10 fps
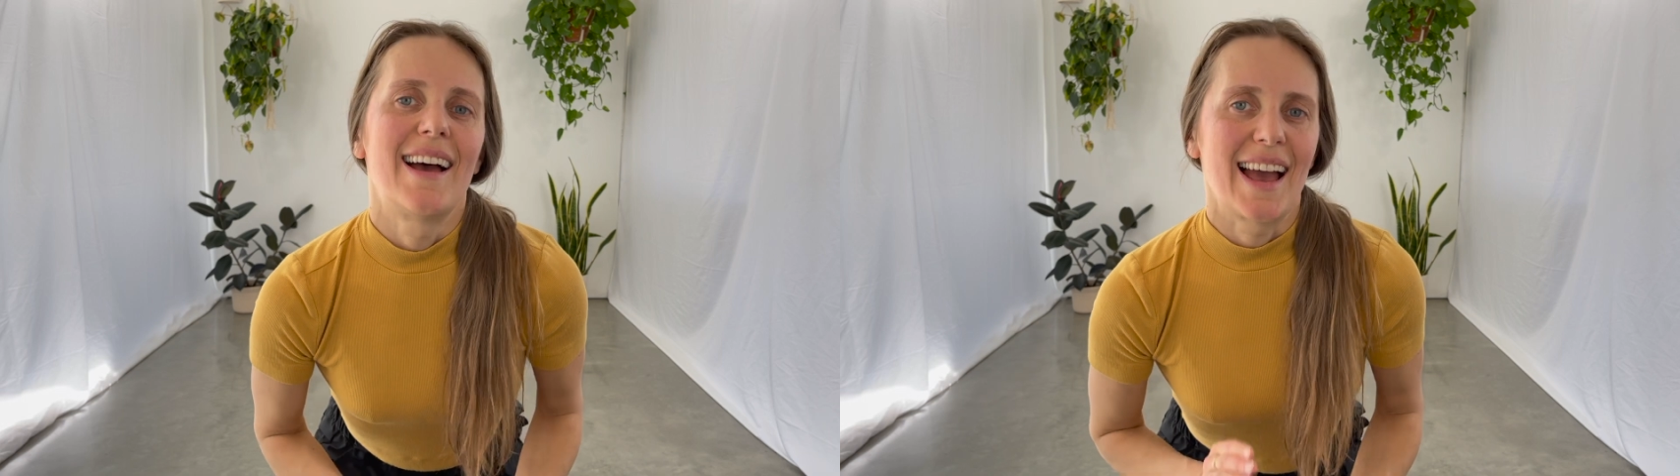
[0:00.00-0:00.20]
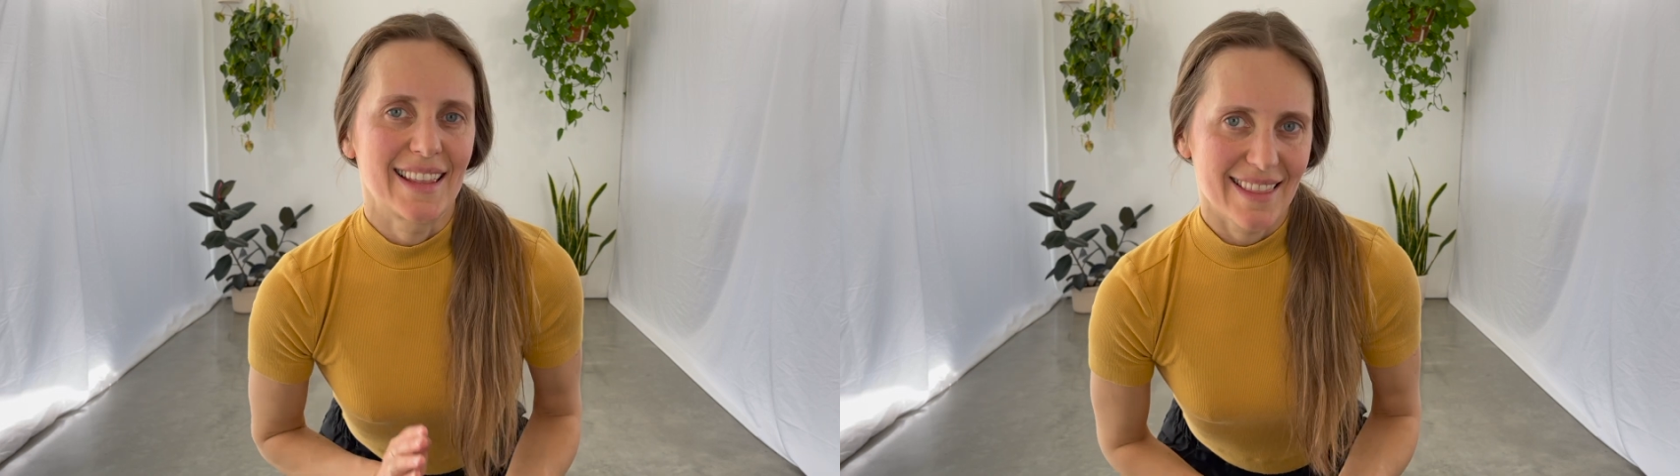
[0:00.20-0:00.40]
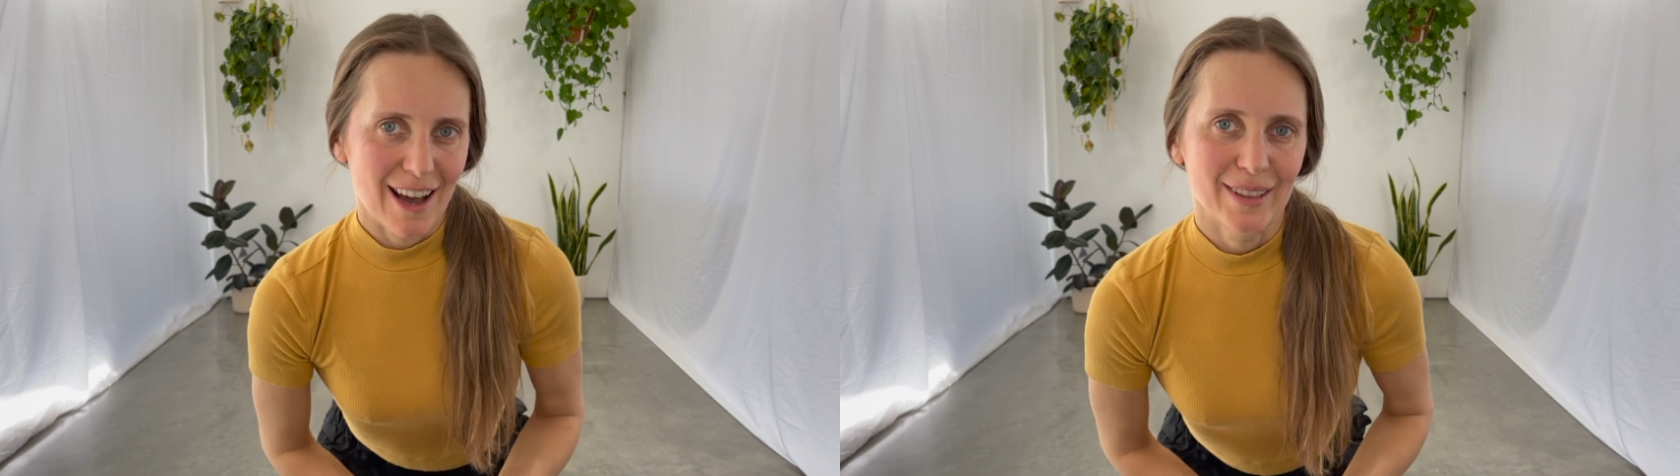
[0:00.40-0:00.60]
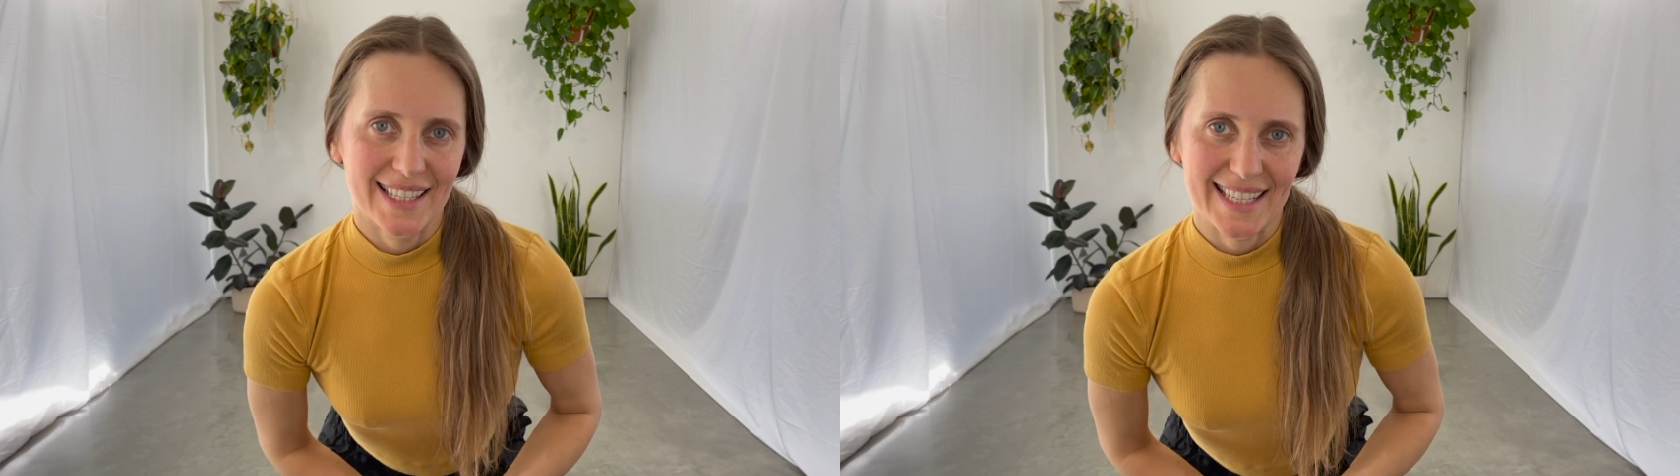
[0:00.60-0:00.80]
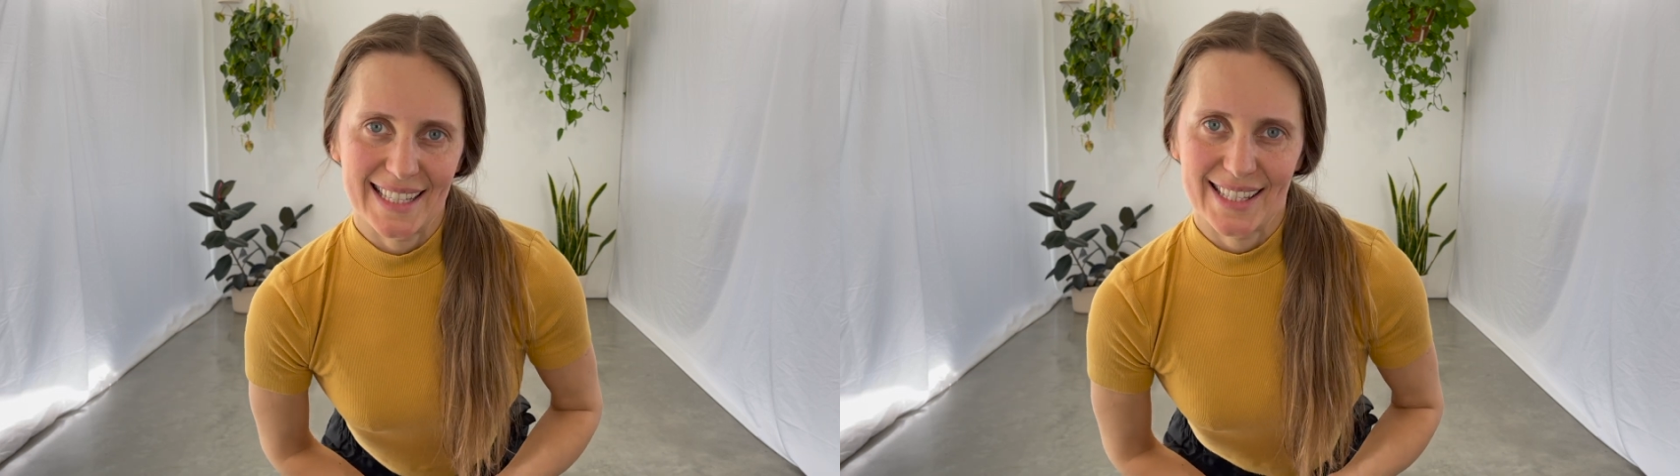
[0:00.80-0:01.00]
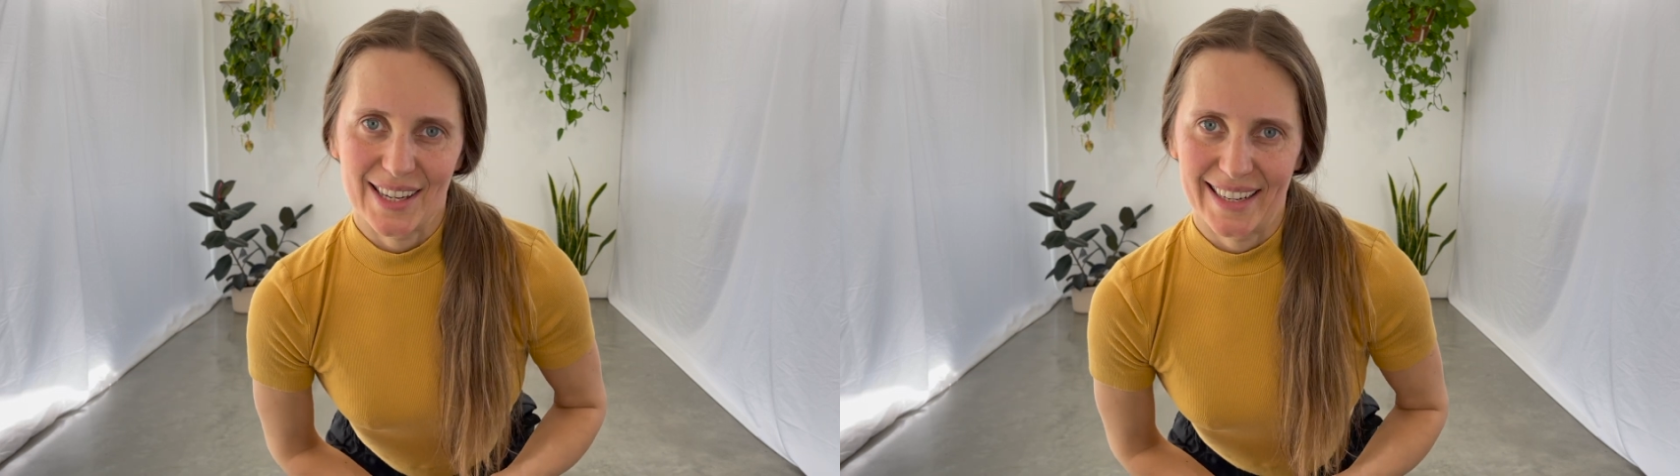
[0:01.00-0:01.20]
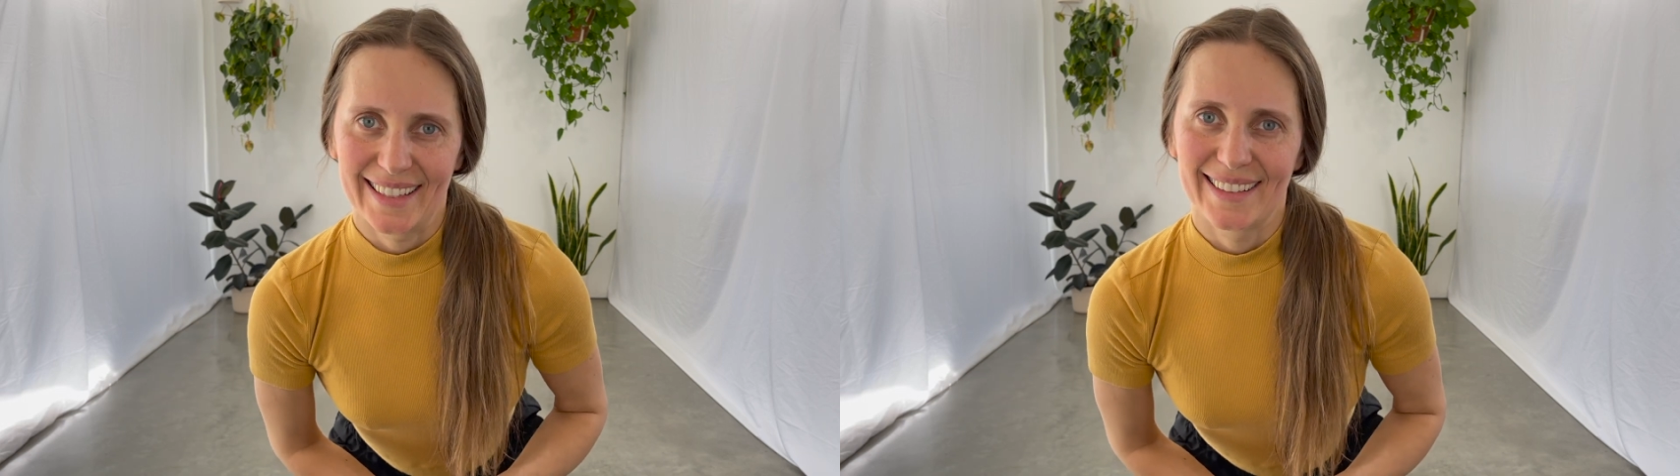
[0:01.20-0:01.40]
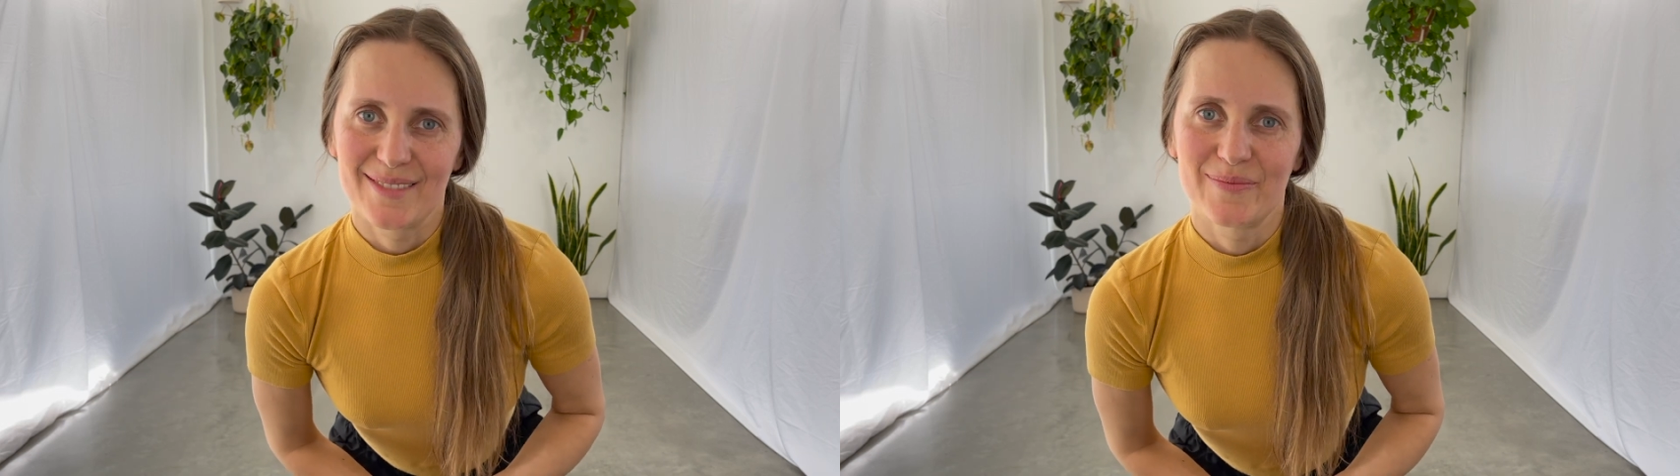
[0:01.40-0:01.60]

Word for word: And now let's get started.